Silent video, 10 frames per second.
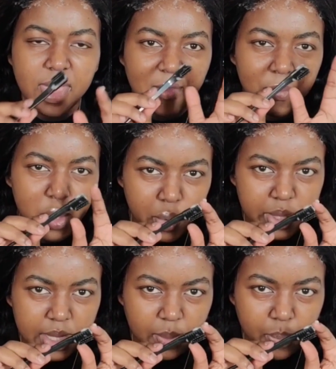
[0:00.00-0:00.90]
I've been
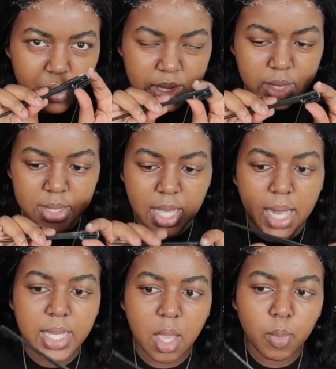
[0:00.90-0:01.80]
using the bristle
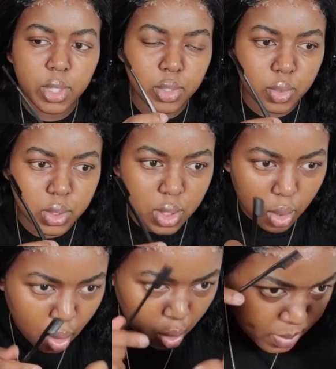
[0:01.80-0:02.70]
side. Now I'm going to use the
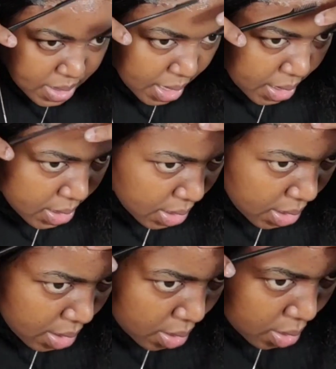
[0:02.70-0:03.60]
comb side,
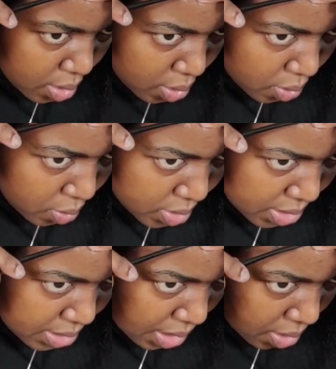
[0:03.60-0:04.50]
hold
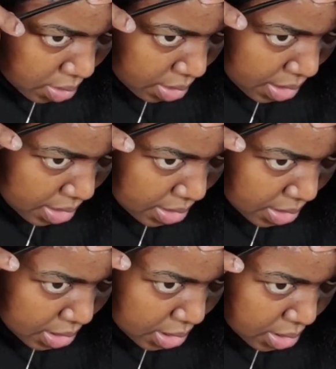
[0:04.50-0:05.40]
it down, and
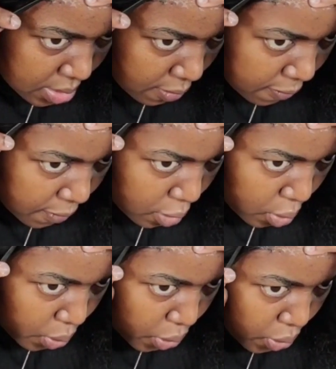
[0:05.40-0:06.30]
then just
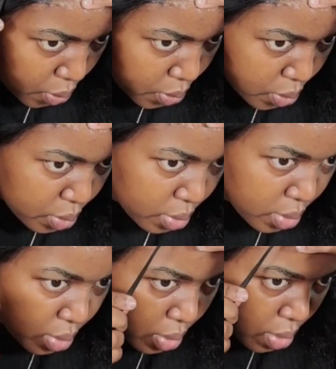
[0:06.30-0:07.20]
follow
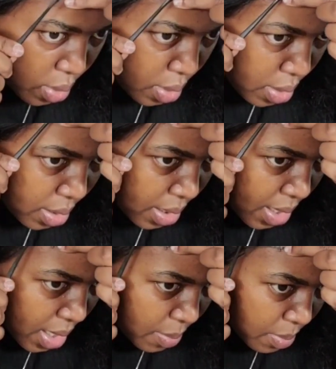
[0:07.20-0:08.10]
through
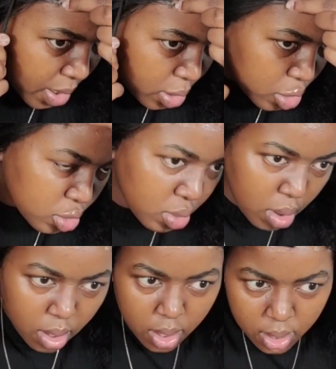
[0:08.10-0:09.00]
and make
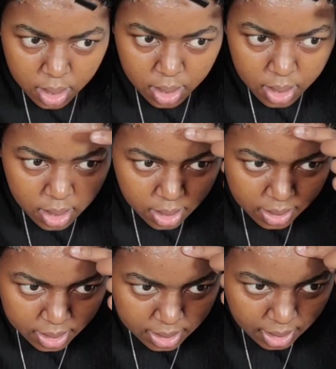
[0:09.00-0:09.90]
sure
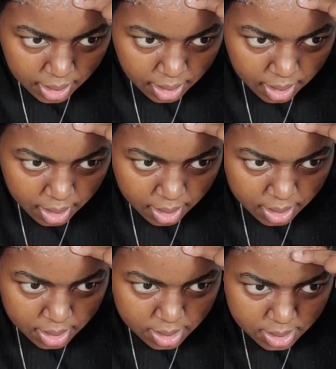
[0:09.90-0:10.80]
that the hair
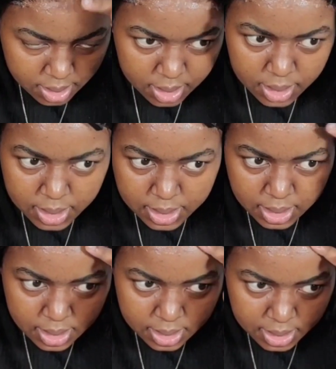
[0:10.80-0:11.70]
is
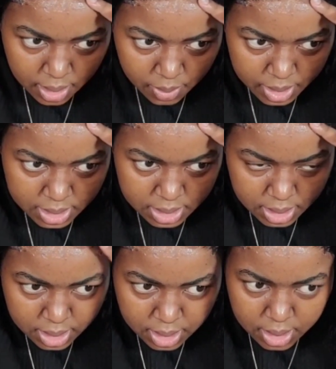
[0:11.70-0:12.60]
in the
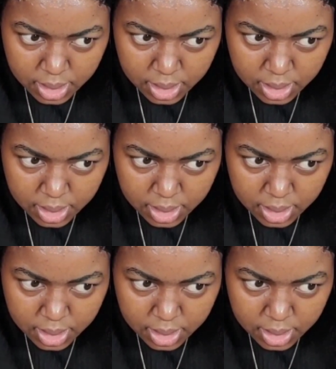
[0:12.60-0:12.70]
direction